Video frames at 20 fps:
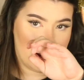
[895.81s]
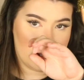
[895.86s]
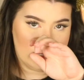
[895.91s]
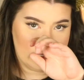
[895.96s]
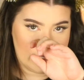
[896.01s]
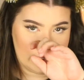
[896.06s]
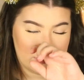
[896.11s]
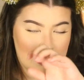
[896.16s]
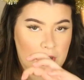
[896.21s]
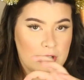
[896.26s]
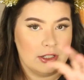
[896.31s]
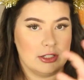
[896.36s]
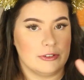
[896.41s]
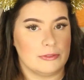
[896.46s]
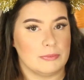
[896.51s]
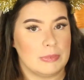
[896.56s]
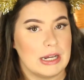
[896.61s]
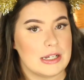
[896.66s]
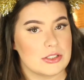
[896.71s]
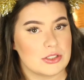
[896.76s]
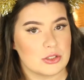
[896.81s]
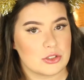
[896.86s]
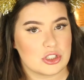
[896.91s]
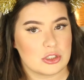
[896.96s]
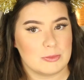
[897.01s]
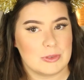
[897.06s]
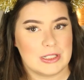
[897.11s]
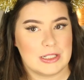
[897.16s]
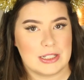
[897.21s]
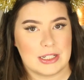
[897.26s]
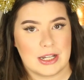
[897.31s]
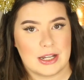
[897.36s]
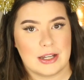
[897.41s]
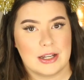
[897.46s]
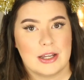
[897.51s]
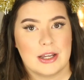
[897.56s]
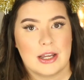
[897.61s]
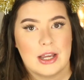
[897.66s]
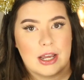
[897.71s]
I'll leave all of my social media